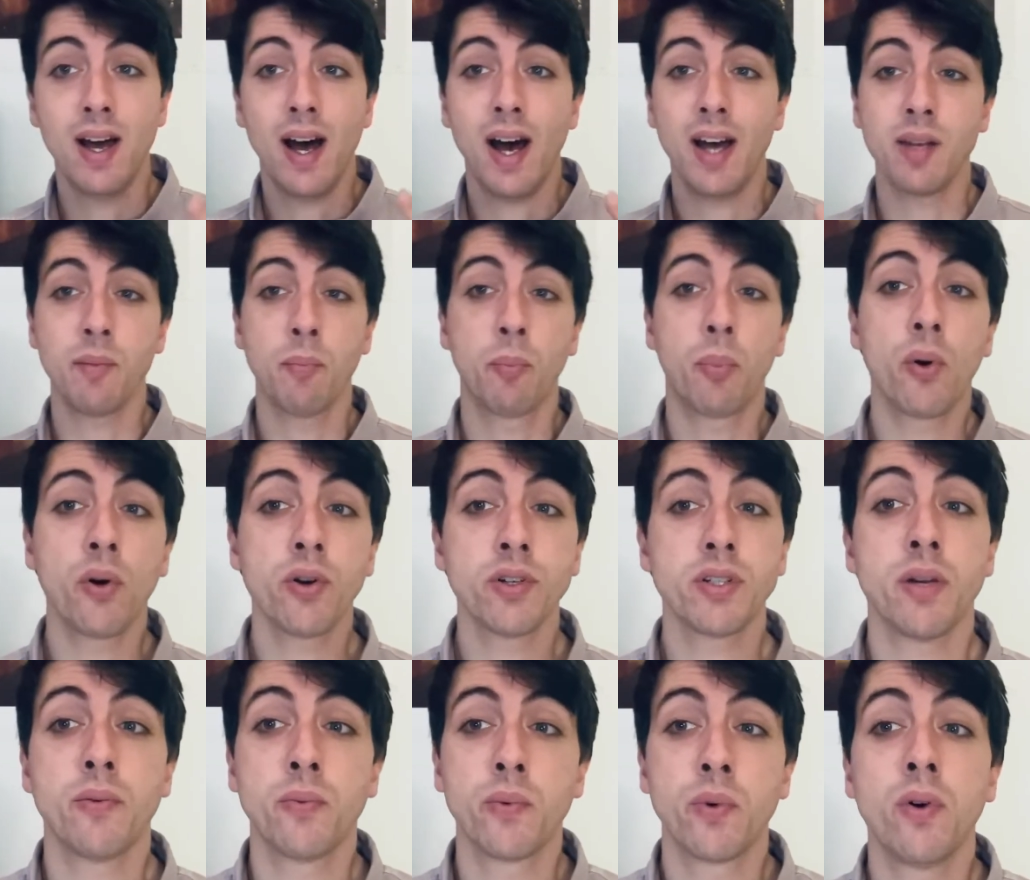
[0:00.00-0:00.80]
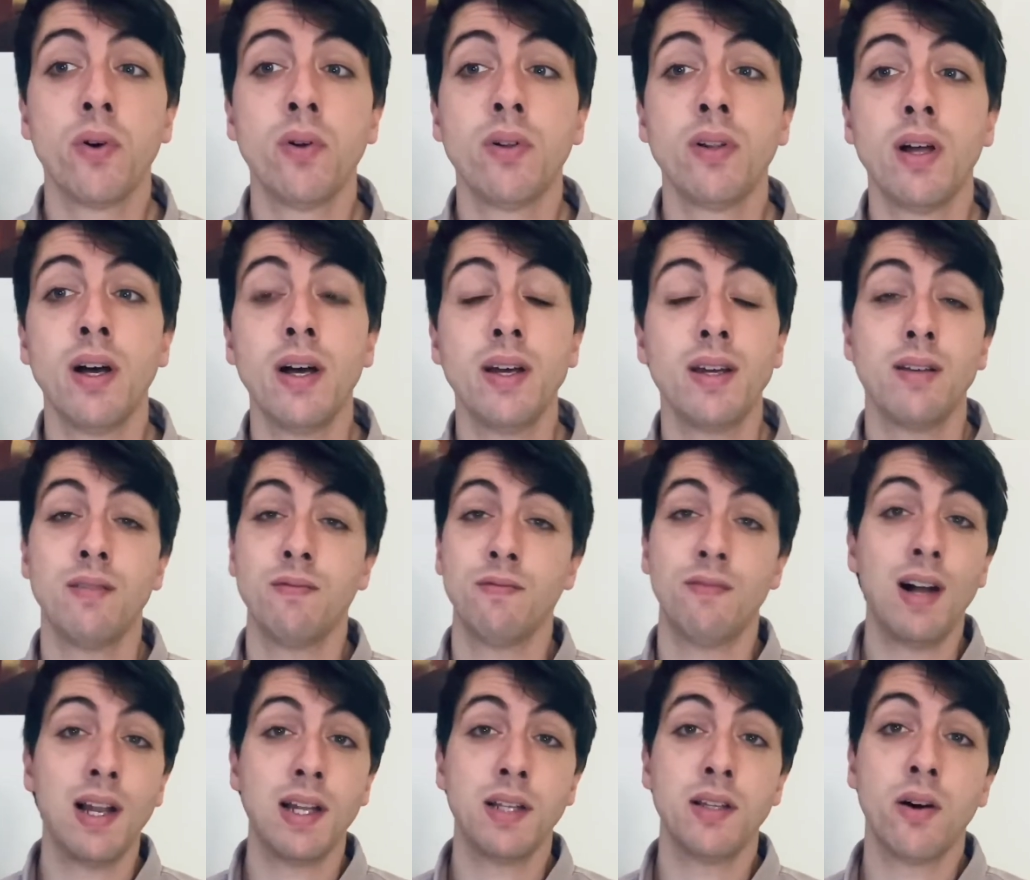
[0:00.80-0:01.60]
an important role
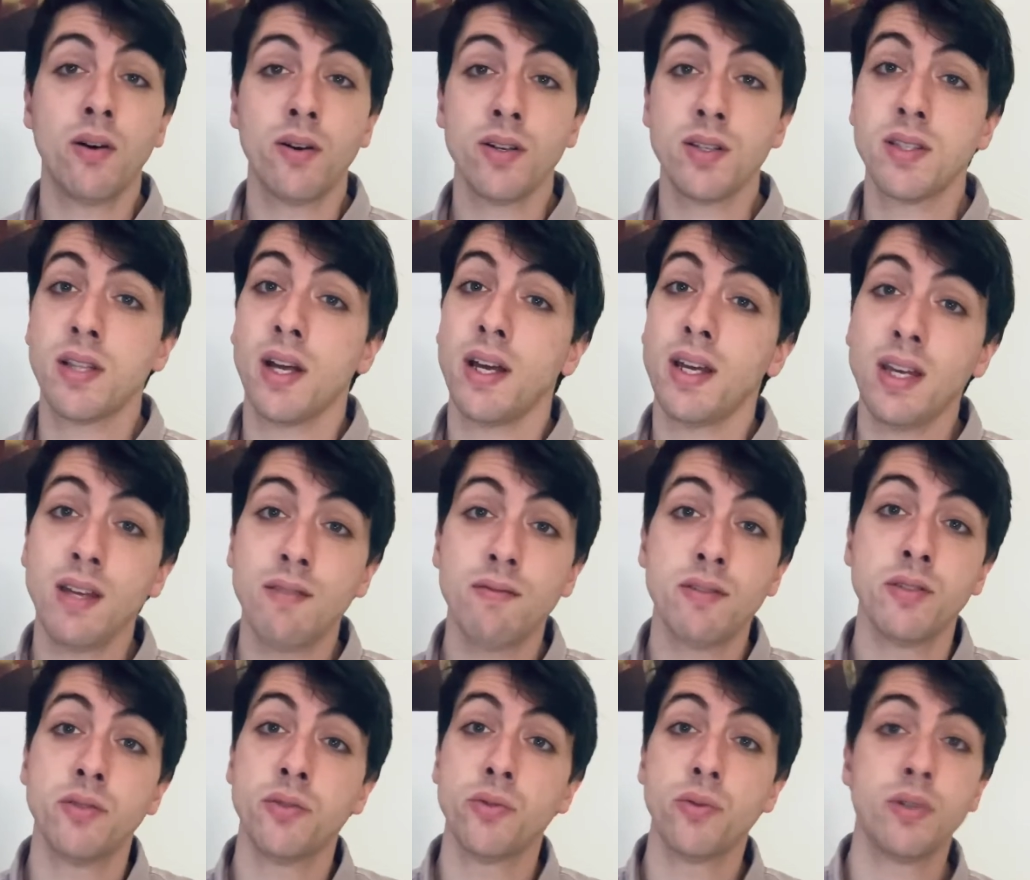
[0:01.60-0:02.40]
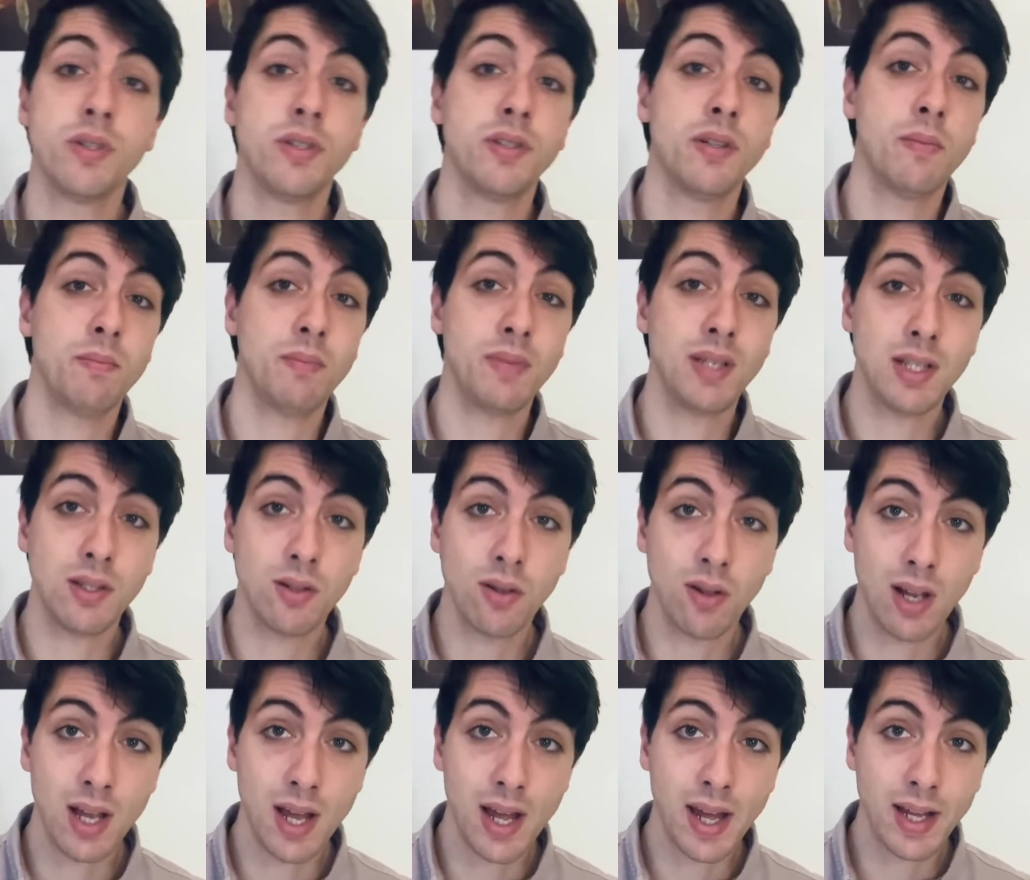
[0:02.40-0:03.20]
in Valle D'aosta even during the
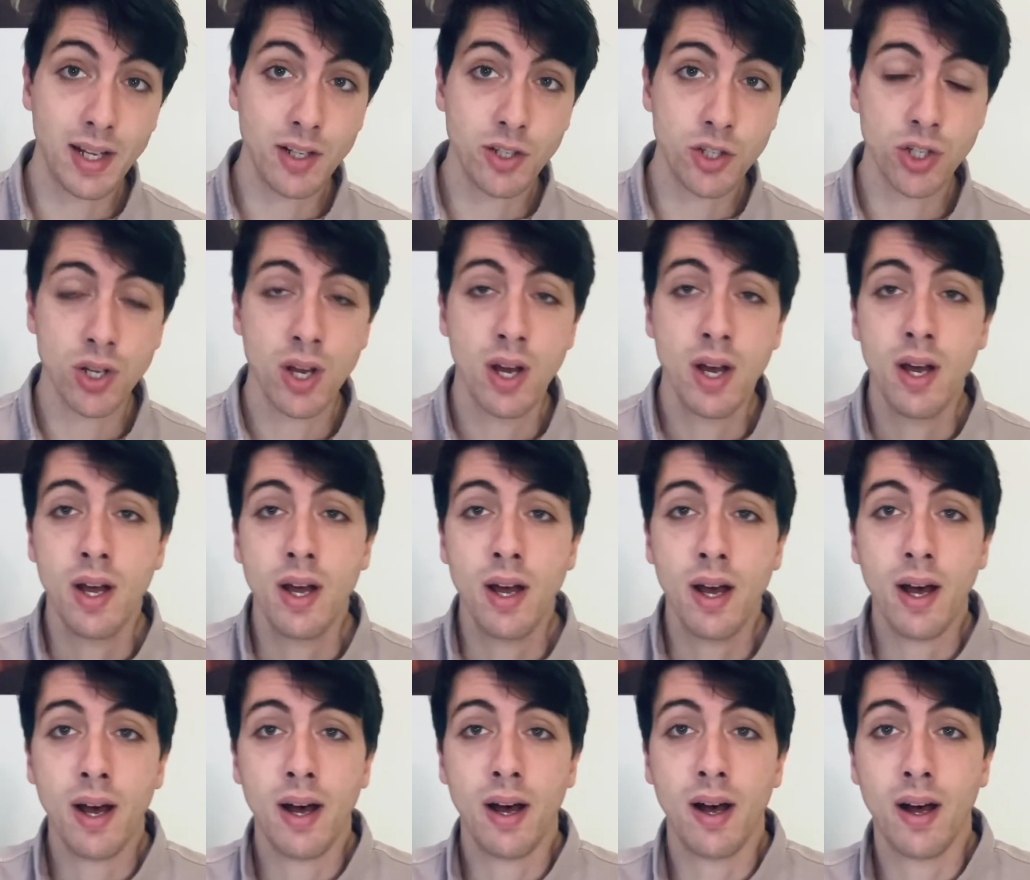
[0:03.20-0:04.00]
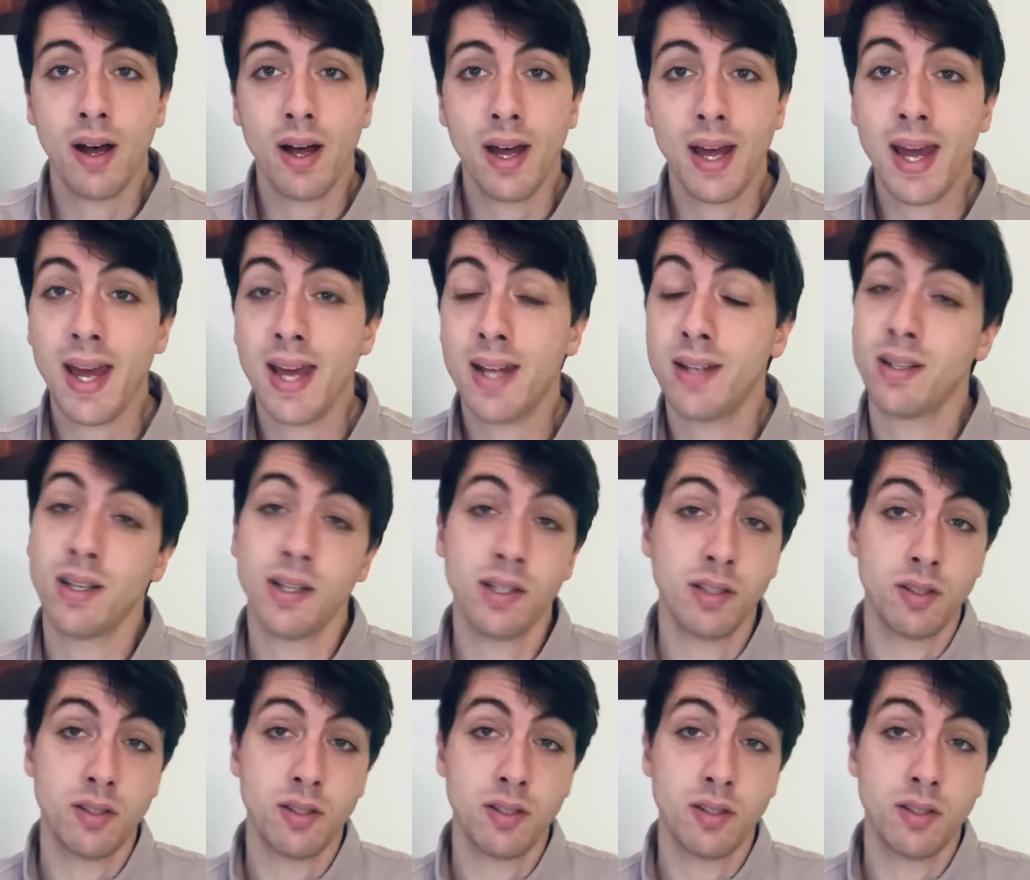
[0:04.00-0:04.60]
Middle Age. And